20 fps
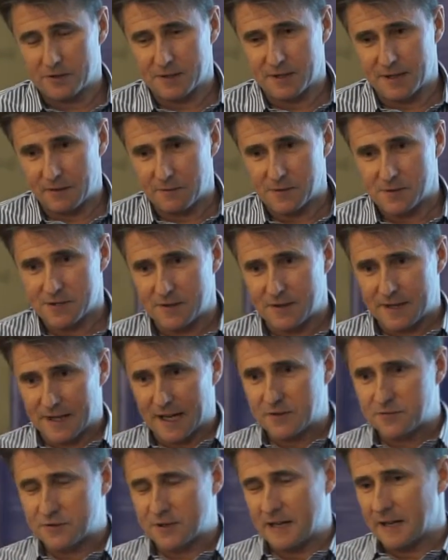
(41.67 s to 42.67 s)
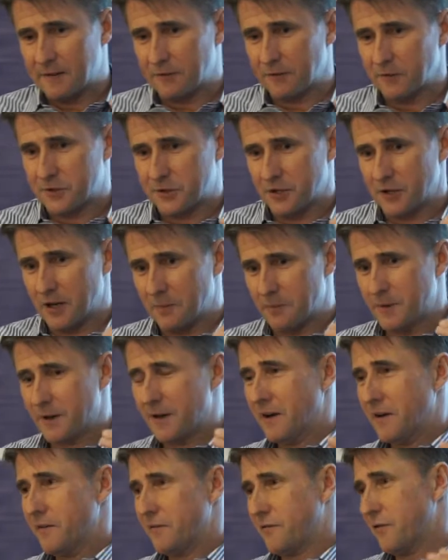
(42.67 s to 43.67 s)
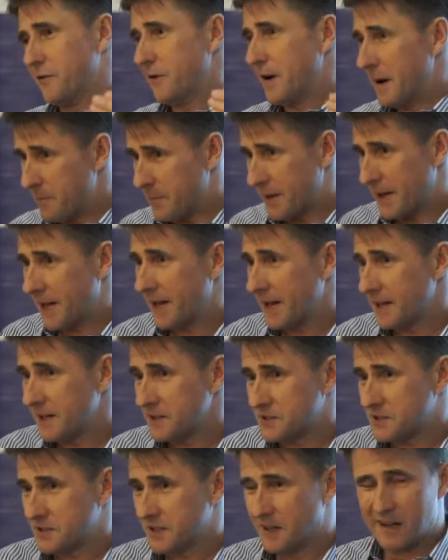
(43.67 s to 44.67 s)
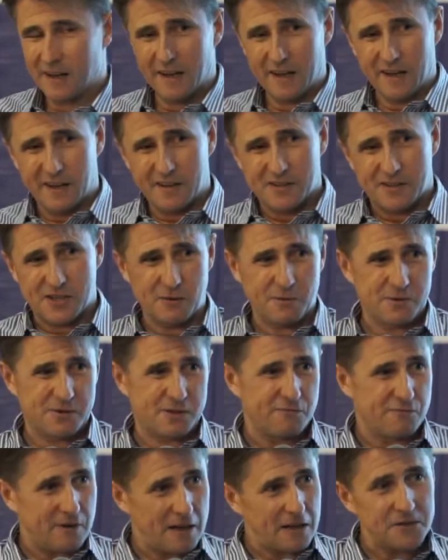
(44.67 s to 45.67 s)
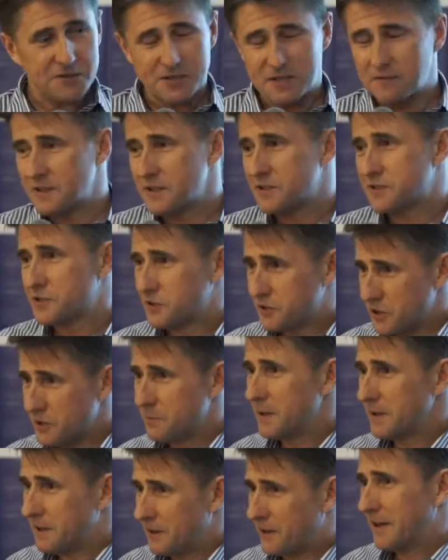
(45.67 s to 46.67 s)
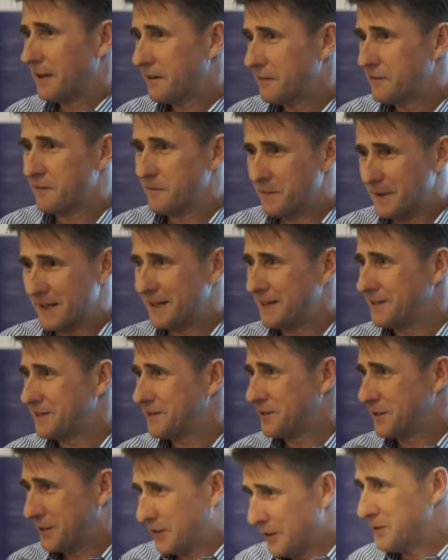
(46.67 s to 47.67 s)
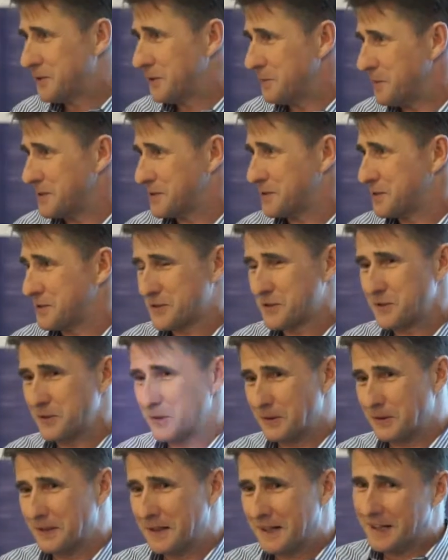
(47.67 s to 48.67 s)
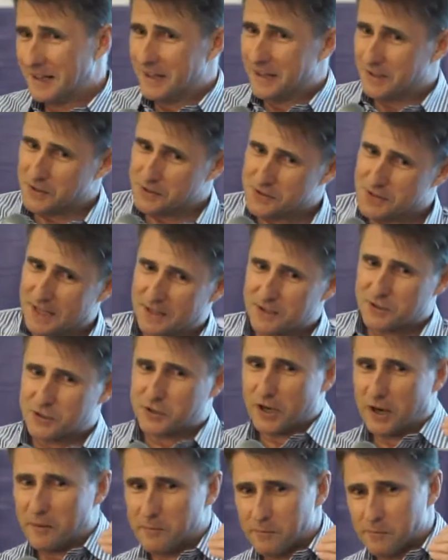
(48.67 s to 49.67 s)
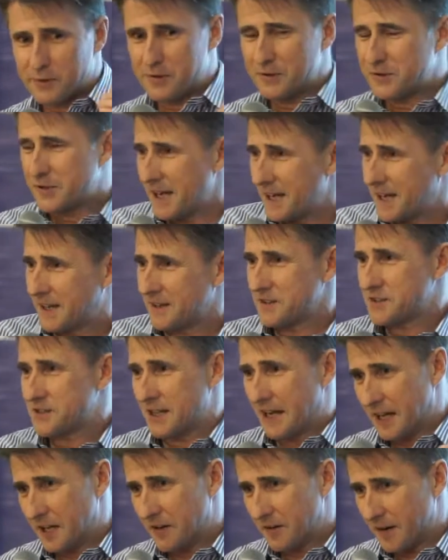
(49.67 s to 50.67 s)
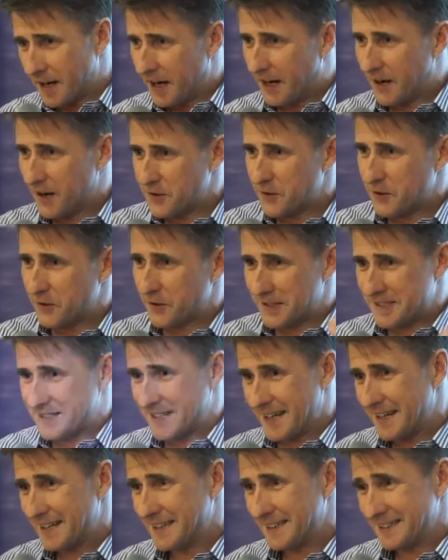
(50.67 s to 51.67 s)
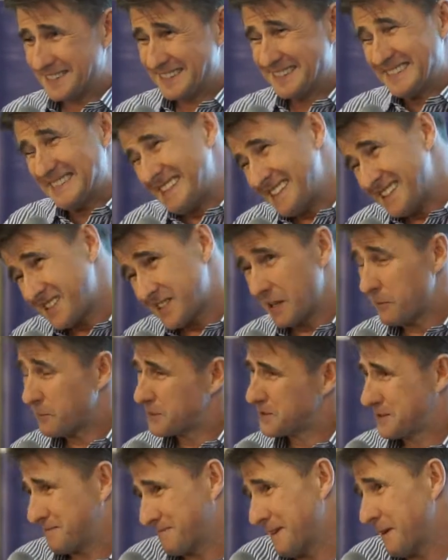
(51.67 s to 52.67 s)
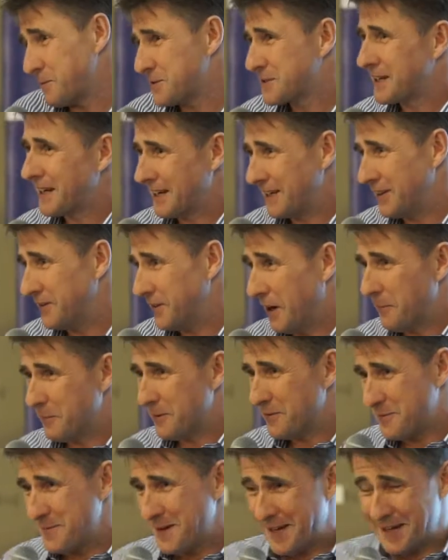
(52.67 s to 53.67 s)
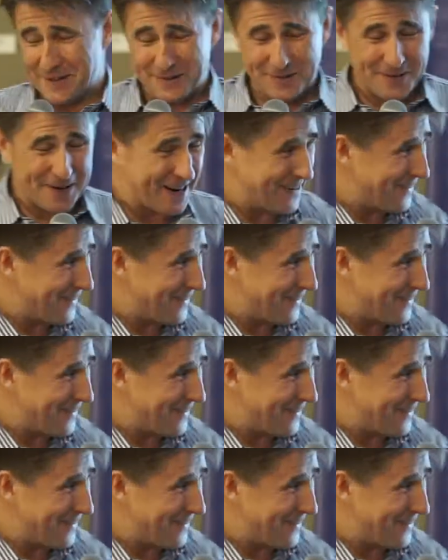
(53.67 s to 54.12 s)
and I was at the entry-level job for MBAs. So it was a relatively stupid thing for me to go to business school, because that jump you take in salary, I had already taken. So that was kind of dumb of me in a way,